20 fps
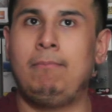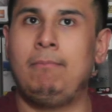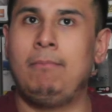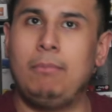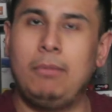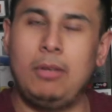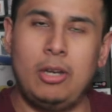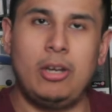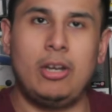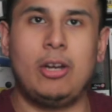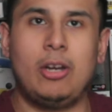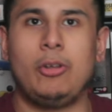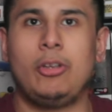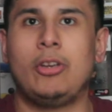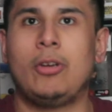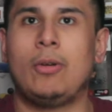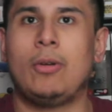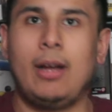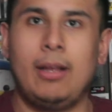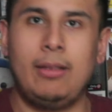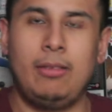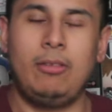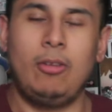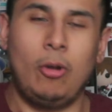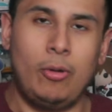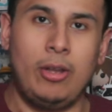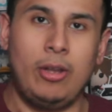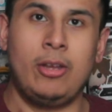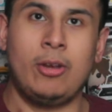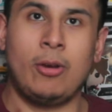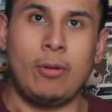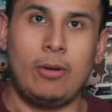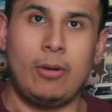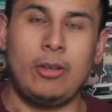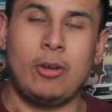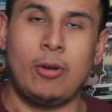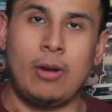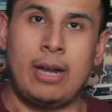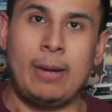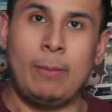you know, you're on duty,
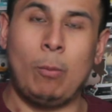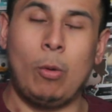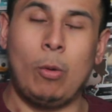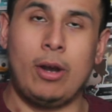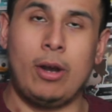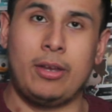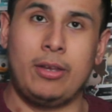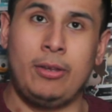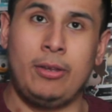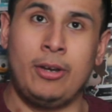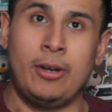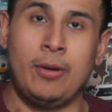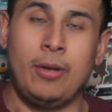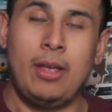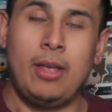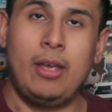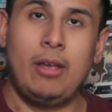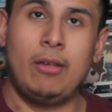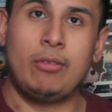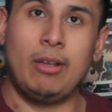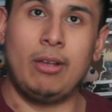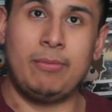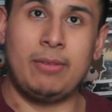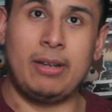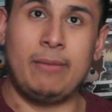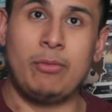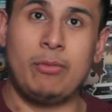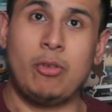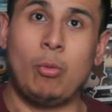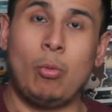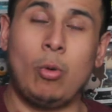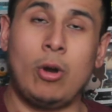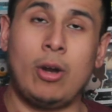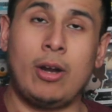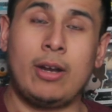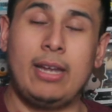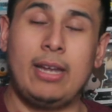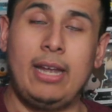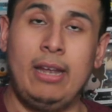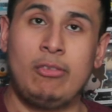you're at work, you know, sometimes the
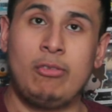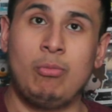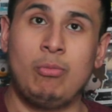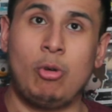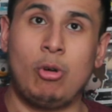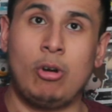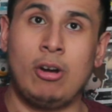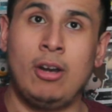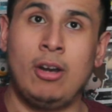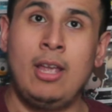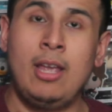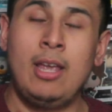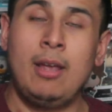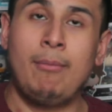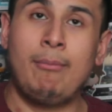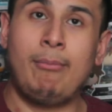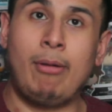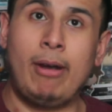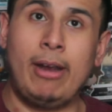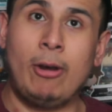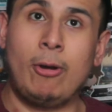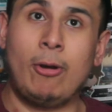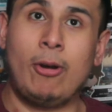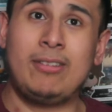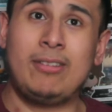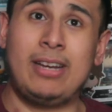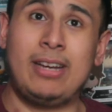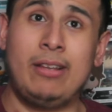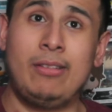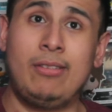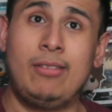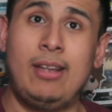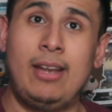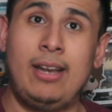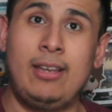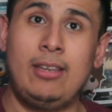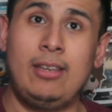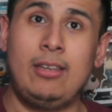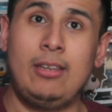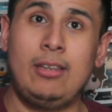work is more prioritized
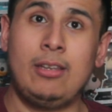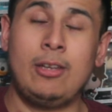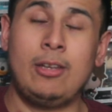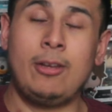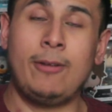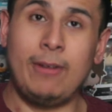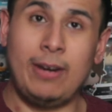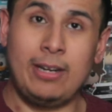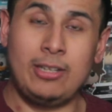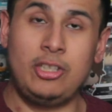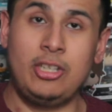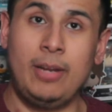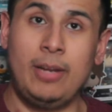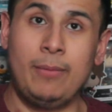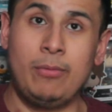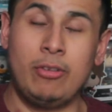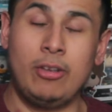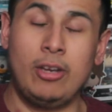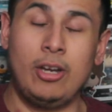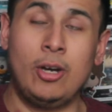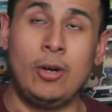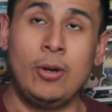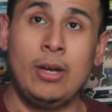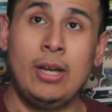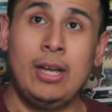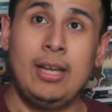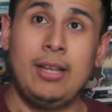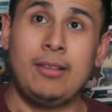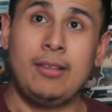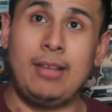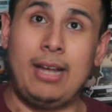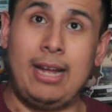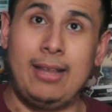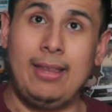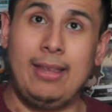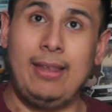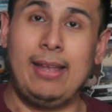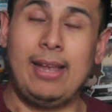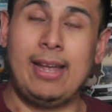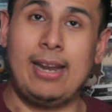than your friendship. So
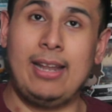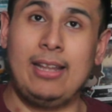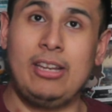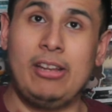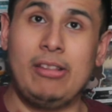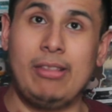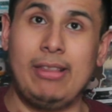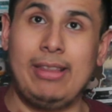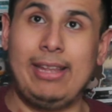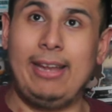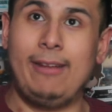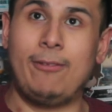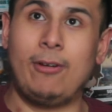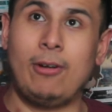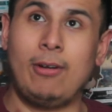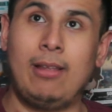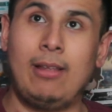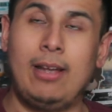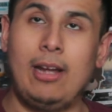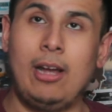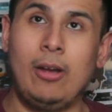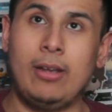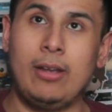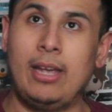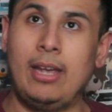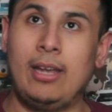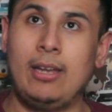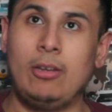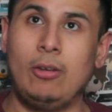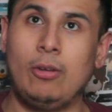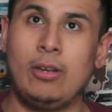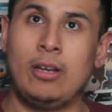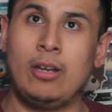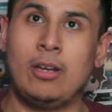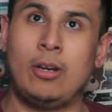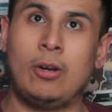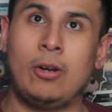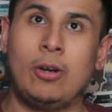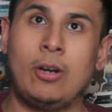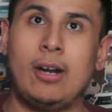sadly, they kind of just leave her, like, okay, you can
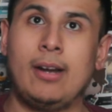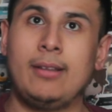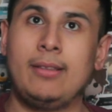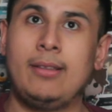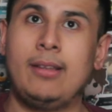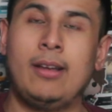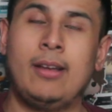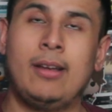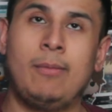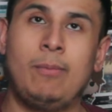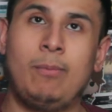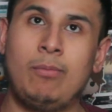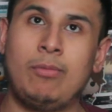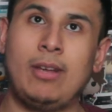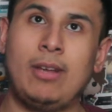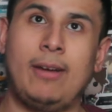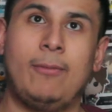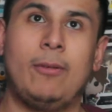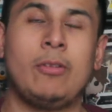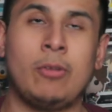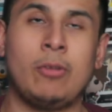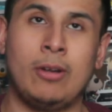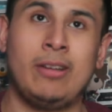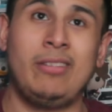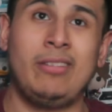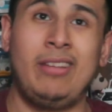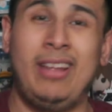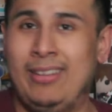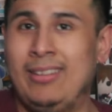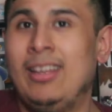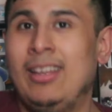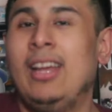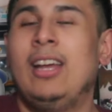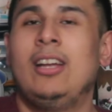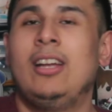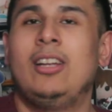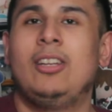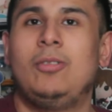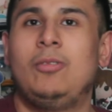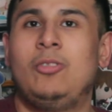go guard the Southwest corner. Cause again,
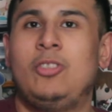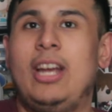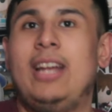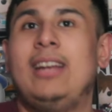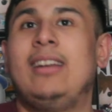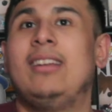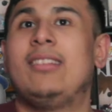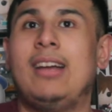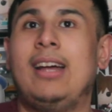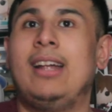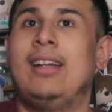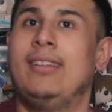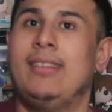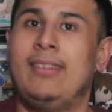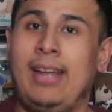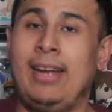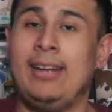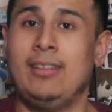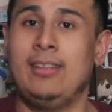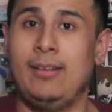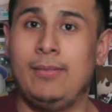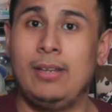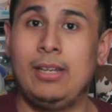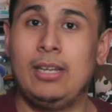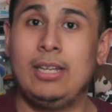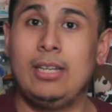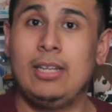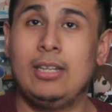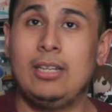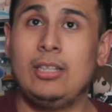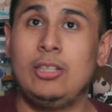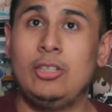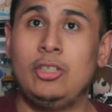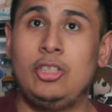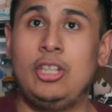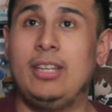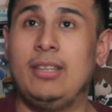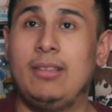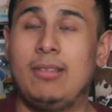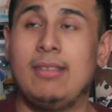Chen is not a detective.
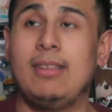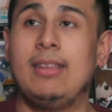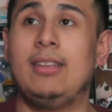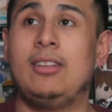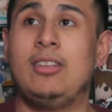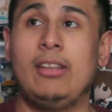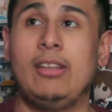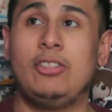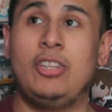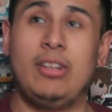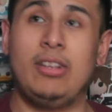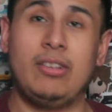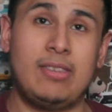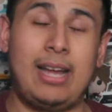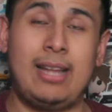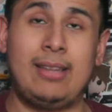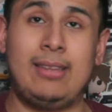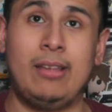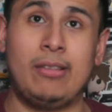She's not the